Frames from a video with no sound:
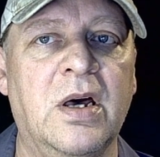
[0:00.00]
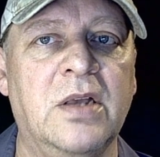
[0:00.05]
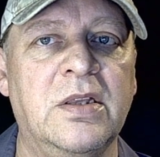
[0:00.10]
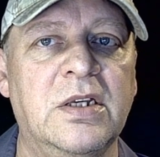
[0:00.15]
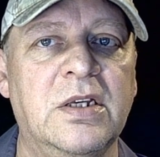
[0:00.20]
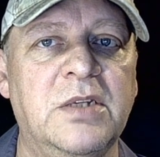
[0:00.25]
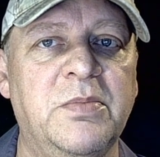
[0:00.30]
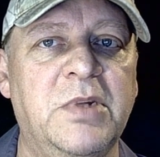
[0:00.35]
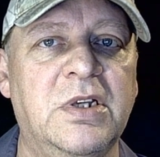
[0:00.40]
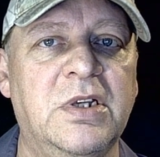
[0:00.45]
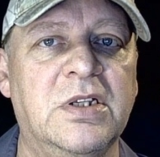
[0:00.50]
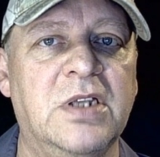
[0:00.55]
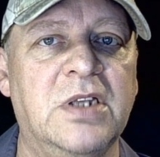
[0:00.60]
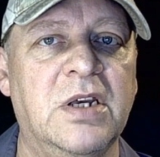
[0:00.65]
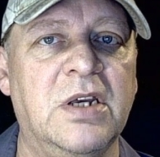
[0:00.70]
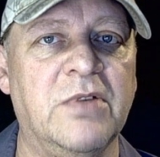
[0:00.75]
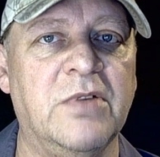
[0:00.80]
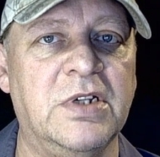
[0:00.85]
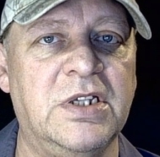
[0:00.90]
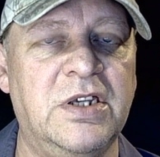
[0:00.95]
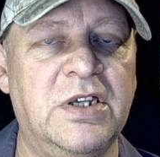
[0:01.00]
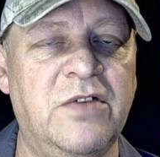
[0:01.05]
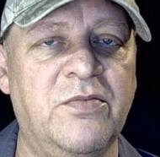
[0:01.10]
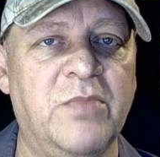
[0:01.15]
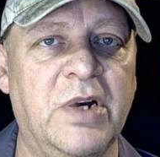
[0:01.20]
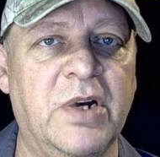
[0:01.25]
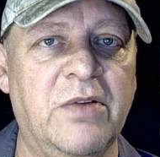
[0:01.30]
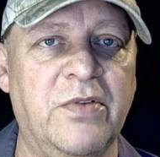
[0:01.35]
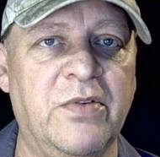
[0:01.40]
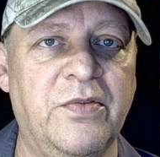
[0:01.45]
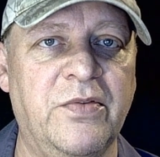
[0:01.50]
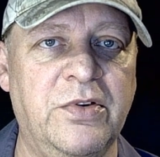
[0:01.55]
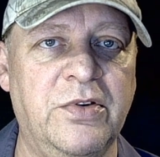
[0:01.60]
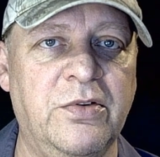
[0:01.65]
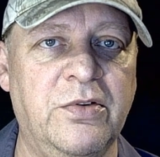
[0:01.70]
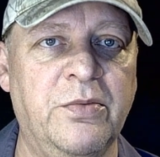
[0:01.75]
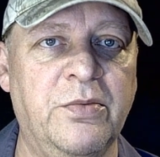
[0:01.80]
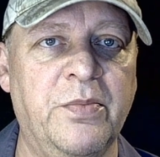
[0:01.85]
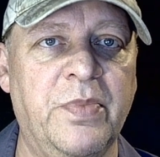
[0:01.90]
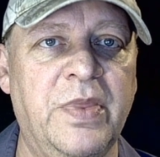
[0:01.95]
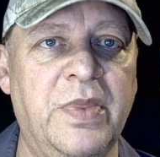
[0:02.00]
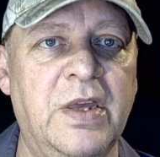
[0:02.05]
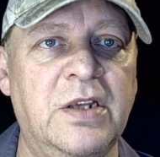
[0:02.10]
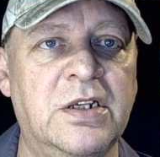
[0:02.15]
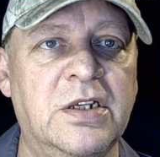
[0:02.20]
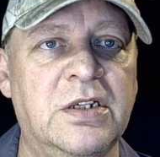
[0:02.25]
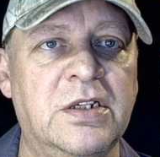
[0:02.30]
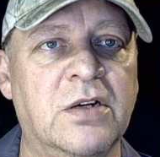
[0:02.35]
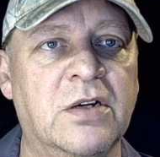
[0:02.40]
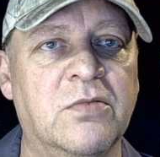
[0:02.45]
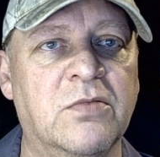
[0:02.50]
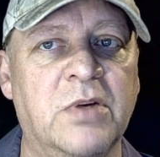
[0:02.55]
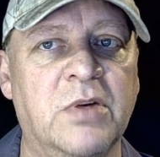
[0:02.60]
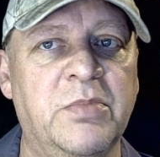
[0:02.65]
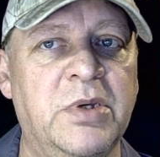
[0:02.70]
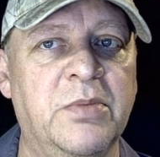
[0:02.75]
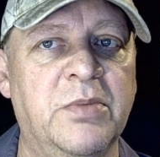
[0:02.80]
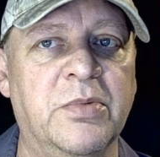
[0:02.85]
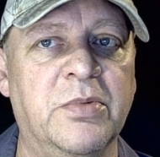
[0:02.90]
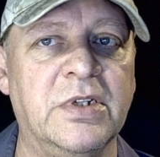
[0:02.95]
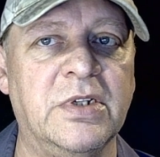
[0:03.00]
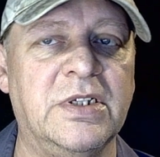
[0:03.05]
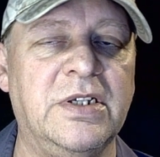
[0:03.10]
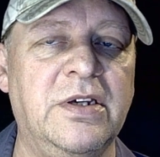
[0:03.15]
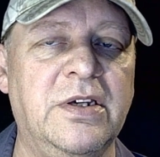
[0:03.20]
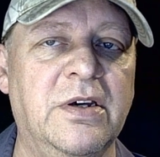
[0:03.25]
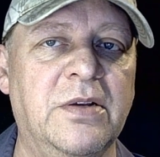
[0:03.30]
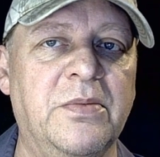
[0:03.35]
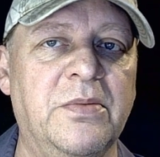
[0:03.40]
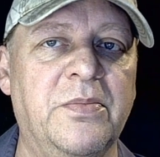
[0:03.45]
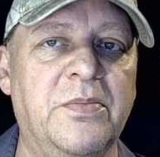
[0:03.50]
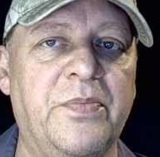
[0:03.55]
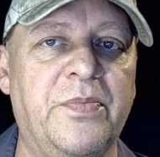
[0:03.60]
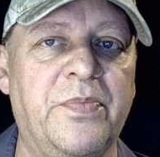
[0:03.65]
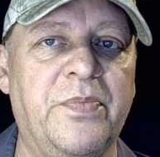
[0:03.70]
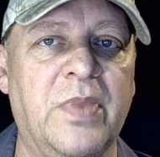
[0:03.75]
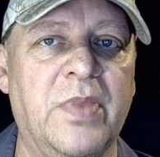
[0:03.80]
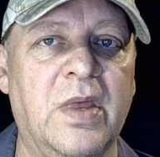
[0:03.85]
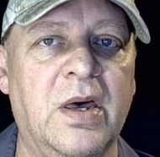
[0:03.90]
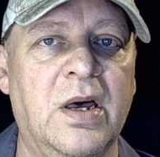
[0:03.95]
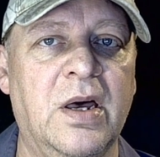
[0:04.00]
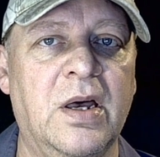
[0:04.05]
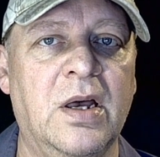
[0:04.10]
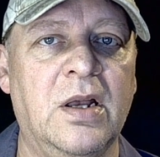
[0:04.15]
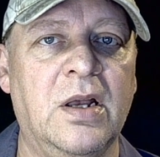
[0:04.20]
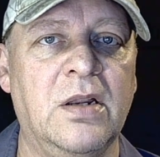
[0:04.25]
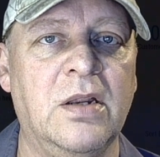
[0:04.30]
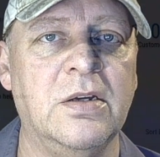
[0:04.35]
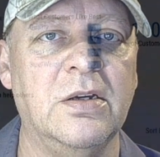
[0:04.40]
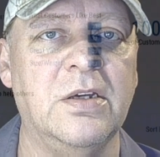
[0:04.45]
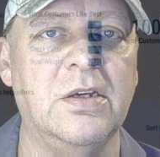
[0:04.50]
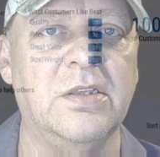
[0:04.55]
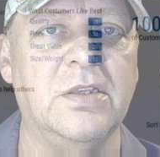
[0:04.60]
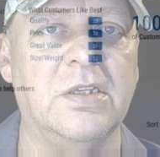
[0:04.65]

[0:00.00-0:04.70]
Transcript: This means they received my review, they just don't want people to see it. Look at